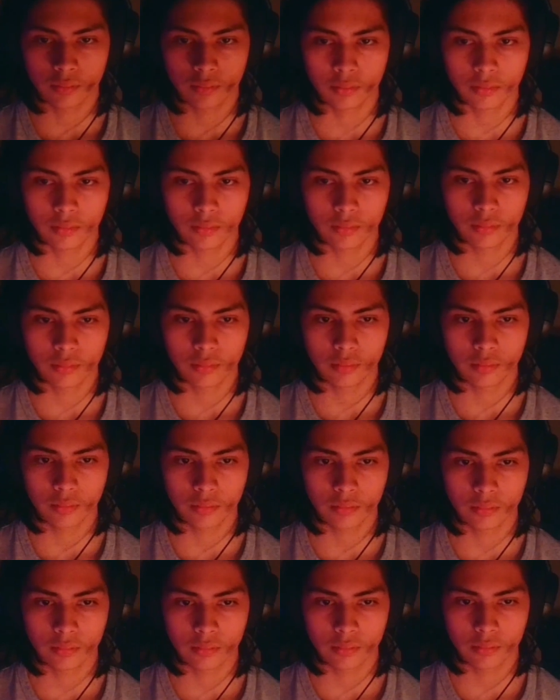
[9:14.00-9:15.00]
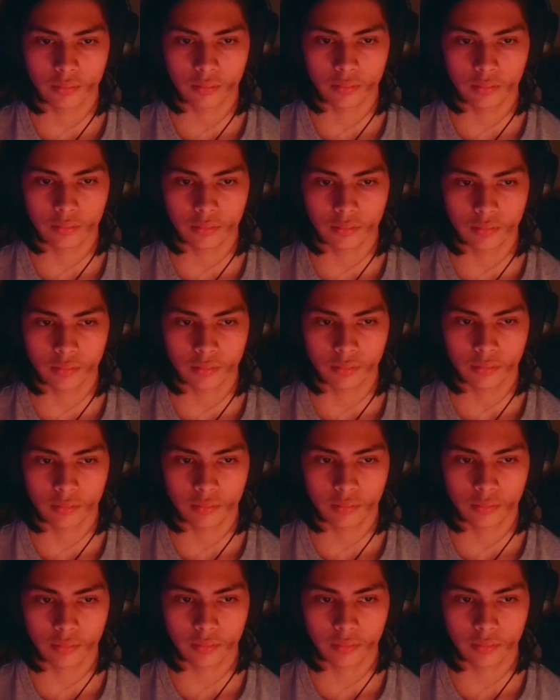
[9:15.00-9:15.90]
[no speech]